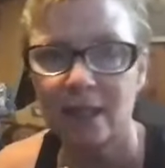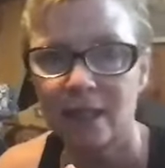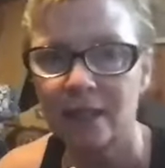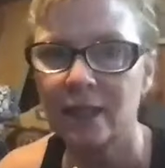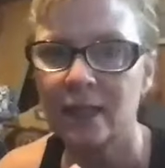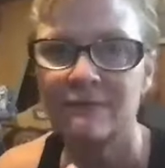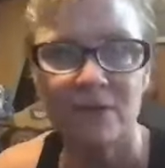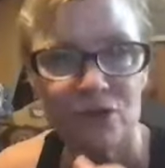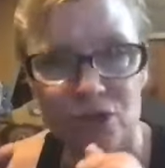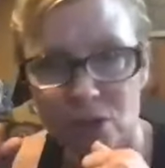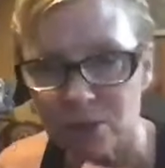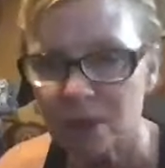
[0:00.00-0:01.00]
and I felt
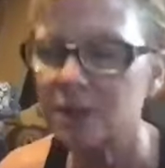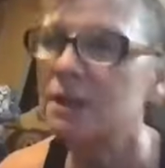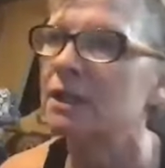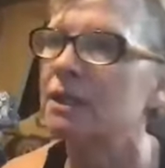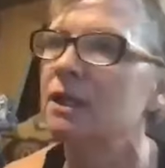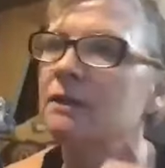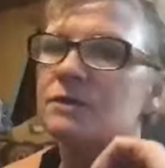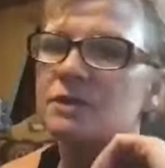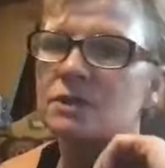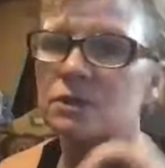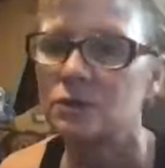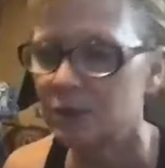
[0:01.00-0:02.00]
so good and I was
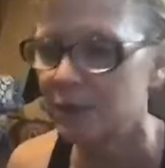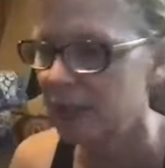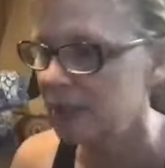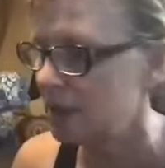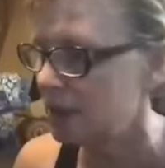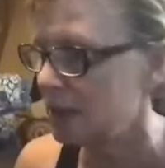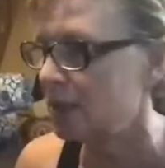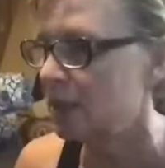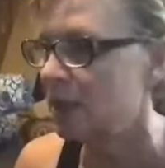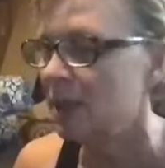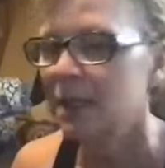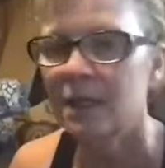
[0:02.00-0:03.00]
great. And then
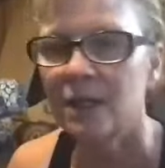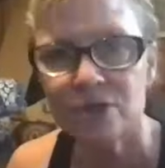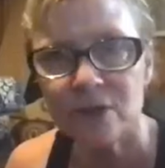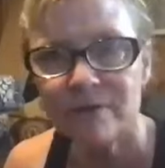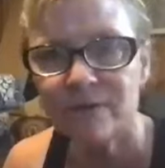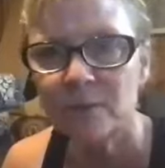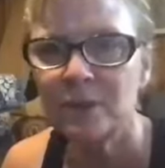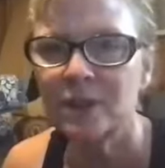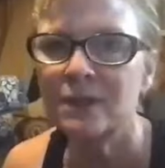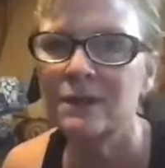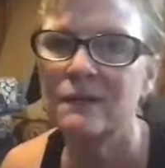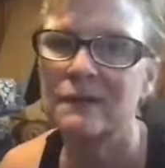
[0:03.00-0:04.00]
yesterday I felt pretty
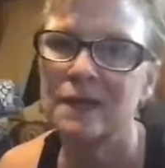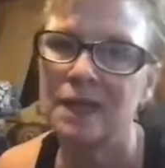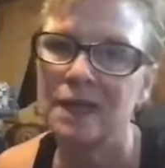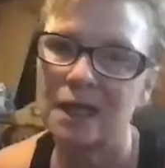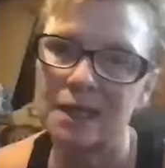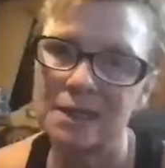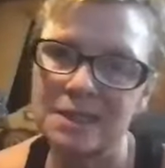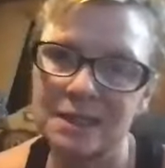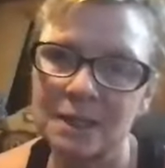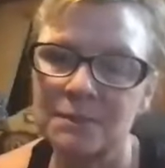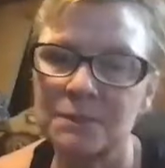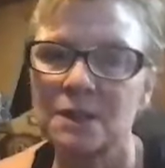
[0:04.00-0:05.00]
good. And then I kind of
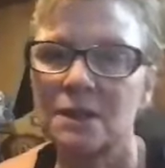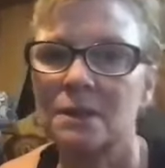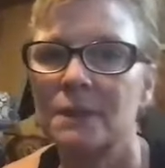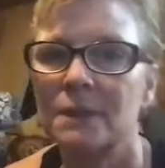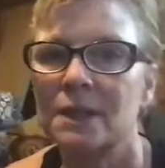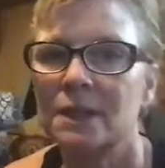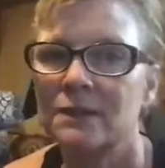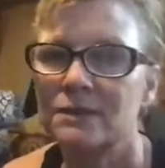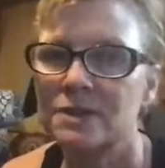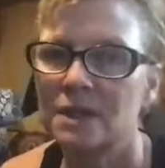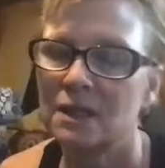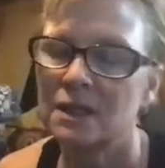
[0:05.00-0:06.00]
slipped a little bit and I was
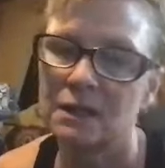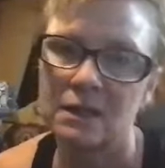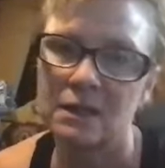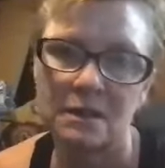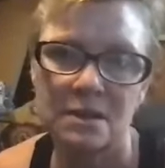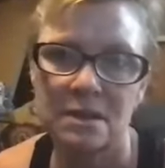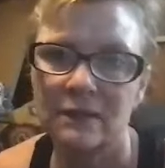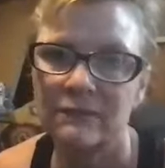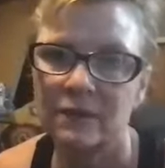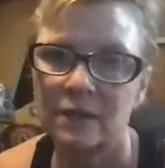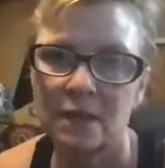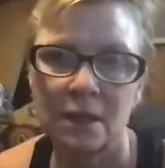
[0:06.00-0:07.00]
like, it's never
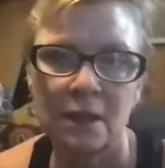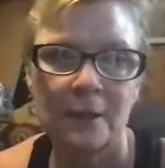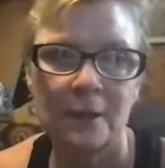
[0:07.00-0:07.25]
gonna,